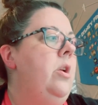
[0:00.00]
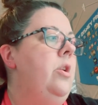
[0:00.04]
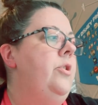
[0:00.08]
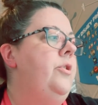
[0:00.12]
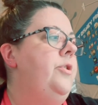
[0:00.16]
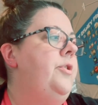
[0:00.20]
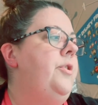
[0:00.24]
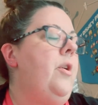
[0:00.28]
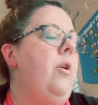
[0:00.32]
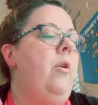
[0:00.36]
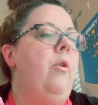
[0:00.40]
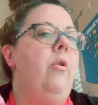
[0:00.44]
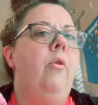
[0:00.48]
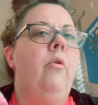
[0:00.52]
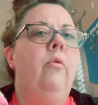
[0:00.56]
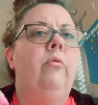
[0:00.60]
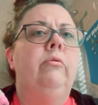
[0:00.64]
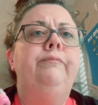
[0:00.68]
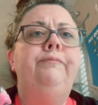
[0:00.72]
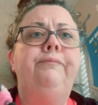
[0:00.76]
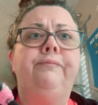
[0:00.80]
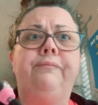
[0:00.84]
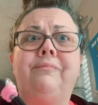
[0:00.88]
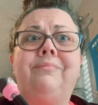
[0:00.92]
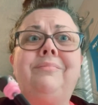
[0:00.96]
So,
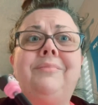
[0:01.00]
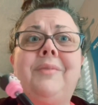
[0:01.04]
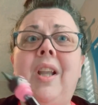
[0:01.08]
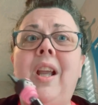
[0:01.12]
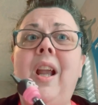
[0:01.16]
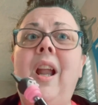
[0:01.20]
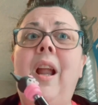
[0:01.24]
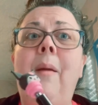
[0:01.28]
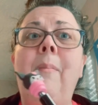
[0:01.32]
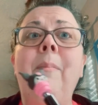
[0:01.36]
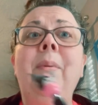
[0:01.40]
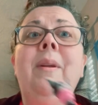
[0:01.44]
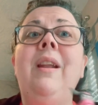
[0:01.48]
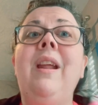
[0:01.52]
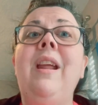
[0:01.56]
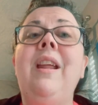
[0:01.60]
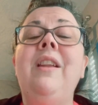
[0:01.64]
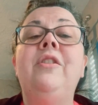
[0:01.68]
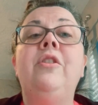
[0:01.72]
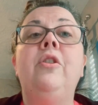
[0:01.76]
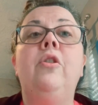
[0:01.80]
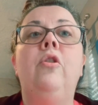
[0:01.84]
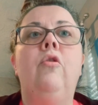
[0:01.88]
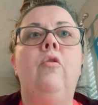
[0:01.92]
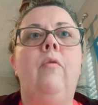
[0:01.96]
I mean,
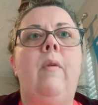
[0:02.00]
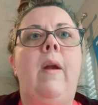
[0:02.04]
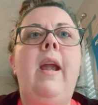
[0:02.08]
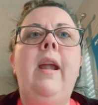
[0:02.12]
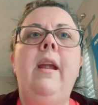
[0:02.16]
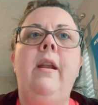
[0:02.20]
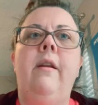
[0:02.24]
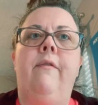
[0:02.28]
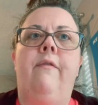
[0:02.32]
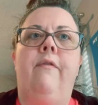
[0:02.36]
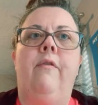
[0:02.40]
it's great